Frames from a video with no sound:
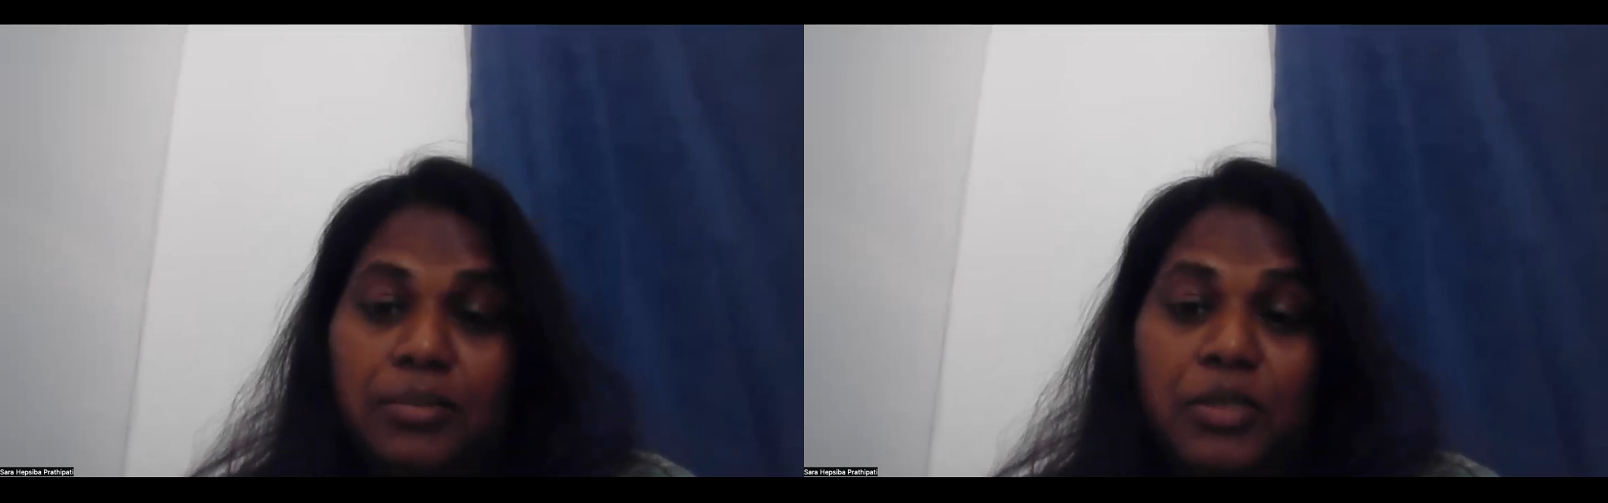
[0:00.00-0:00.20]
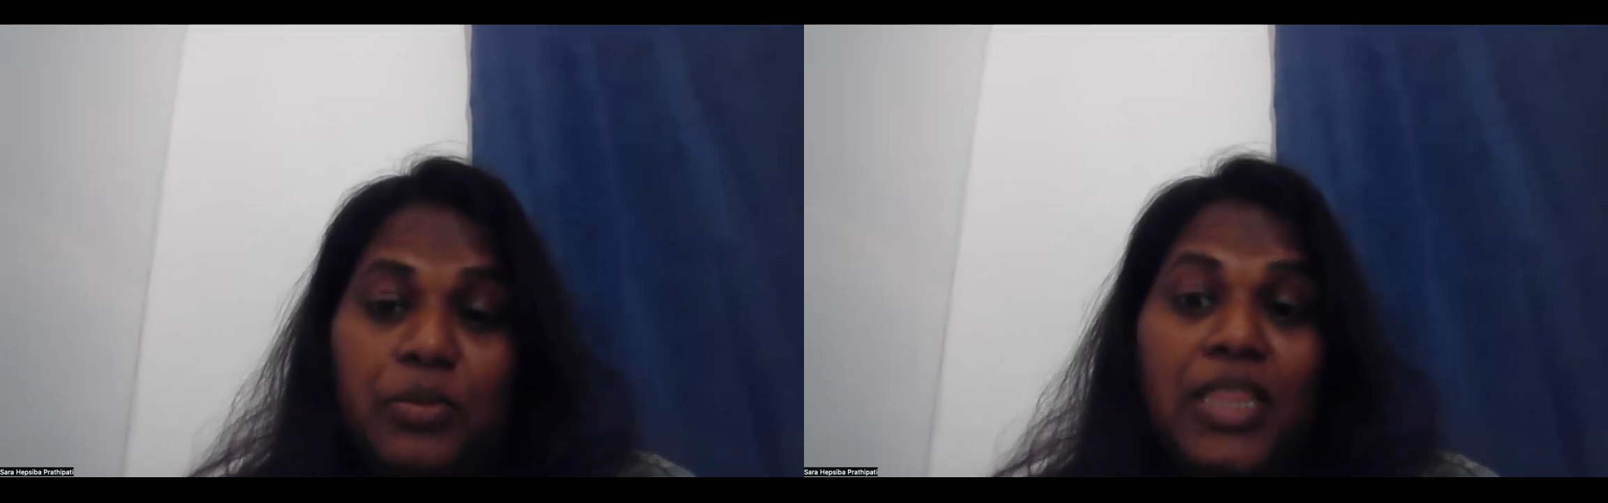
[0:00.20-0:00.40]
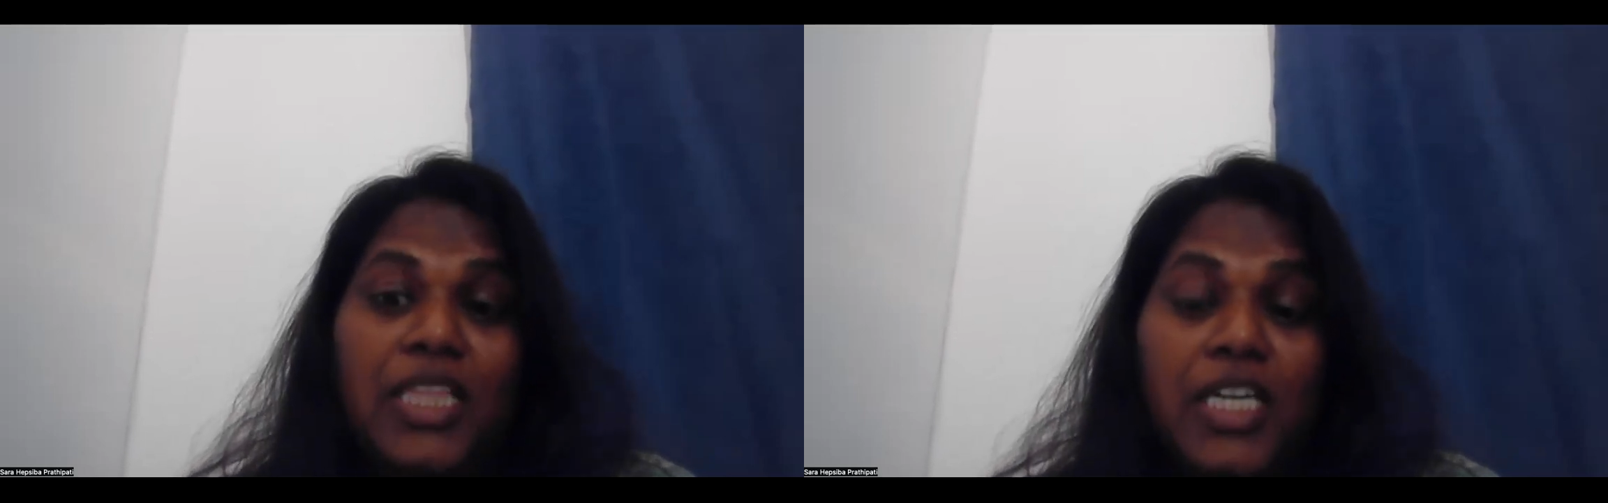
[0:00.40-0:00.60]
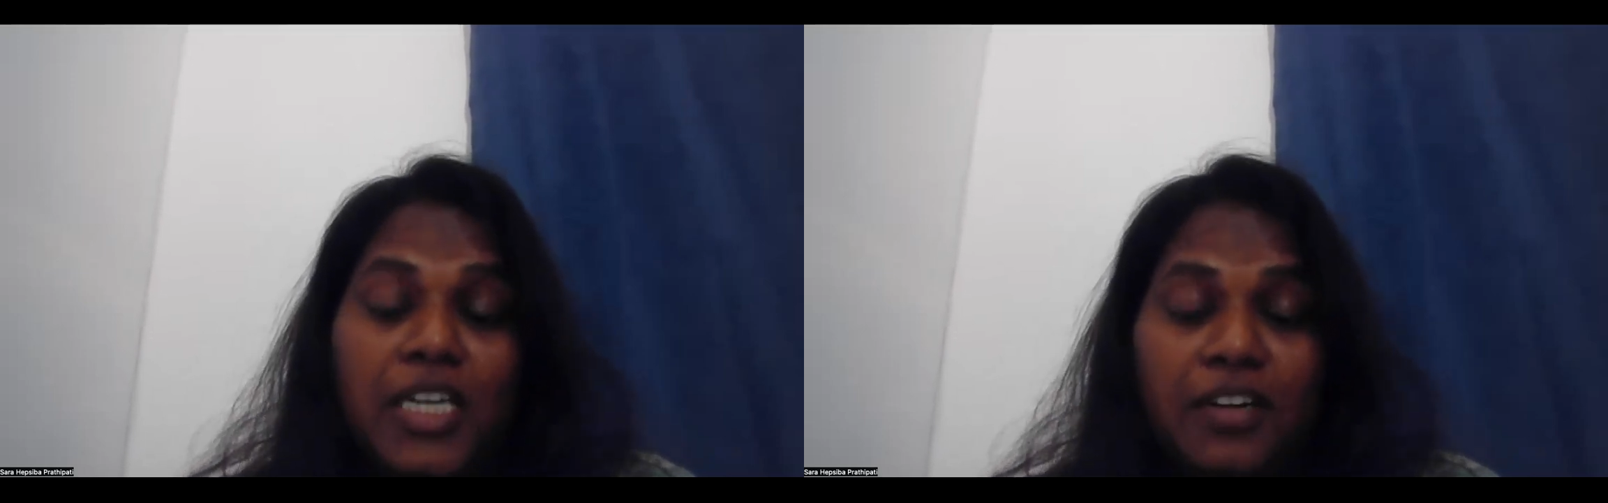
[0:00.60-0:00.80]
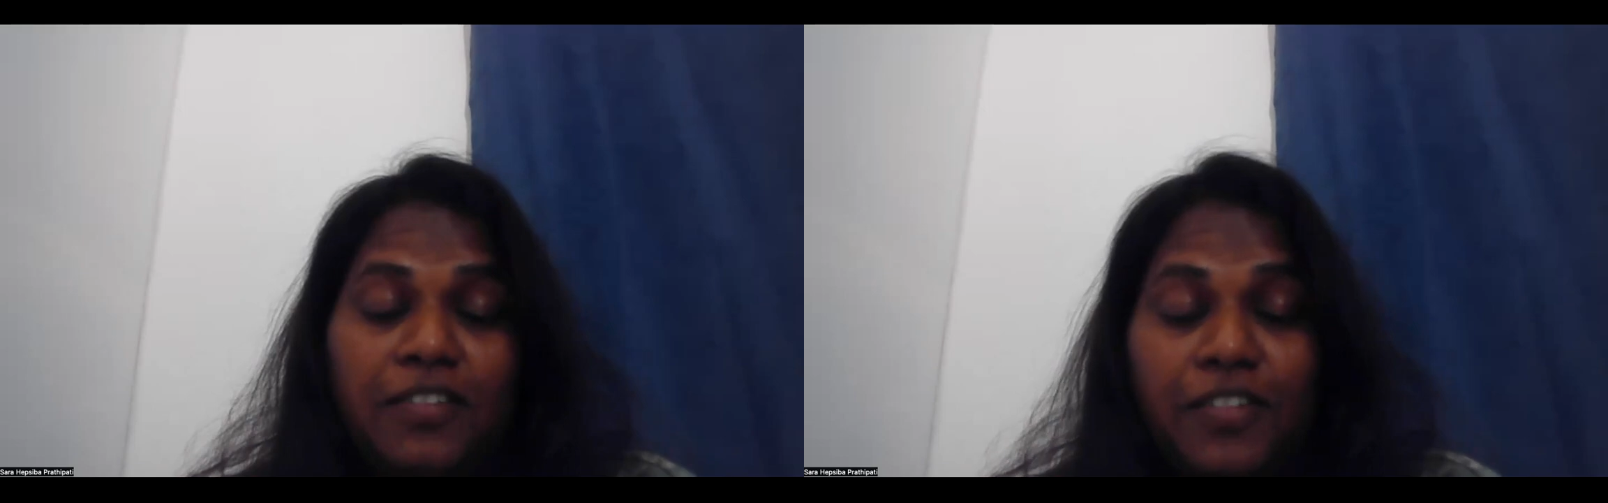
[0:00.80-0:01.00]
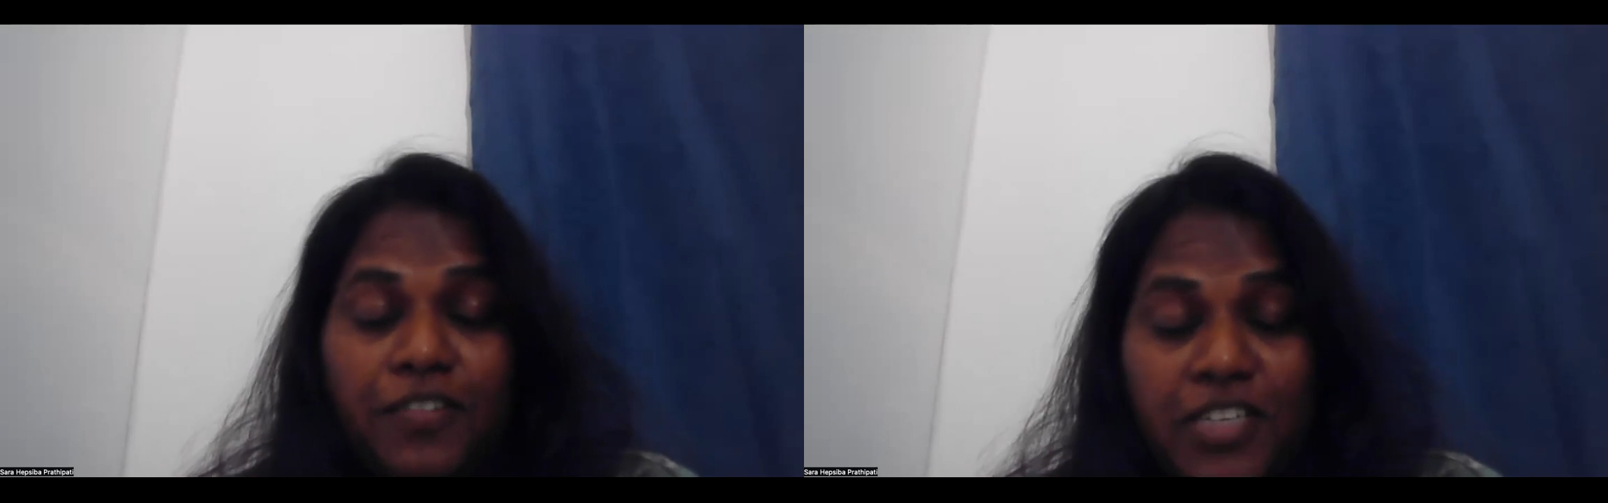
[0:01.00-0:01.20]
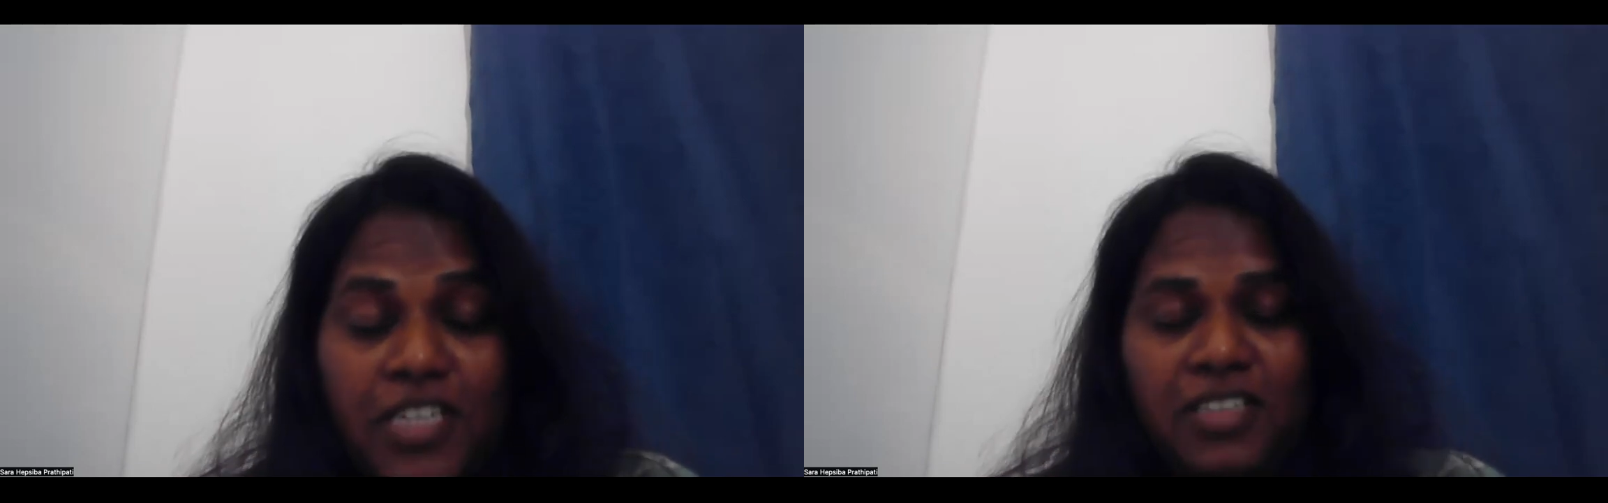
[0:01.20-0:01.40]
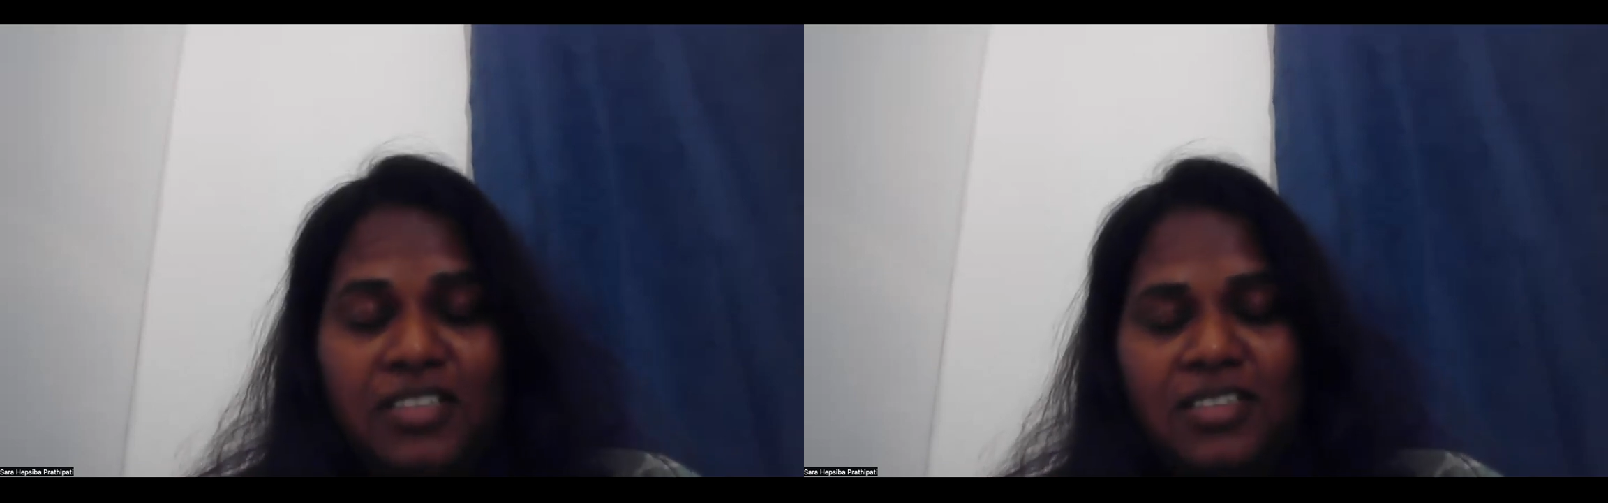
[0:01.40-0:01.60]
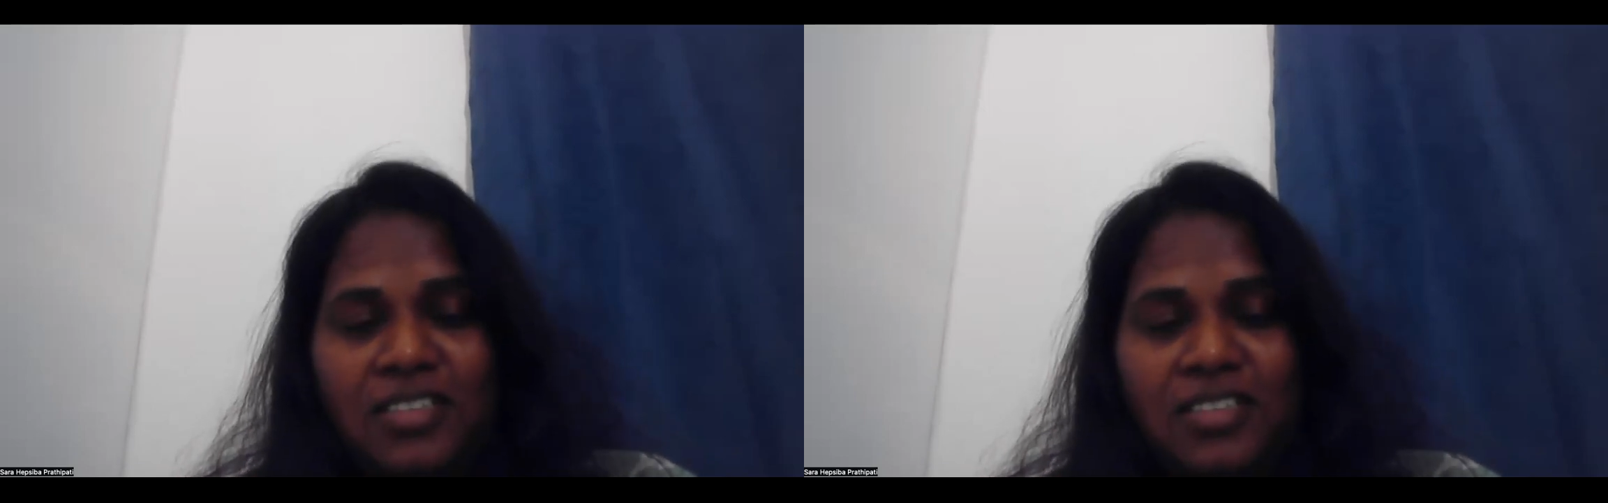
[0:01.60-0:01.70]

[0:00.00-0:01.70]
between 30 and 50.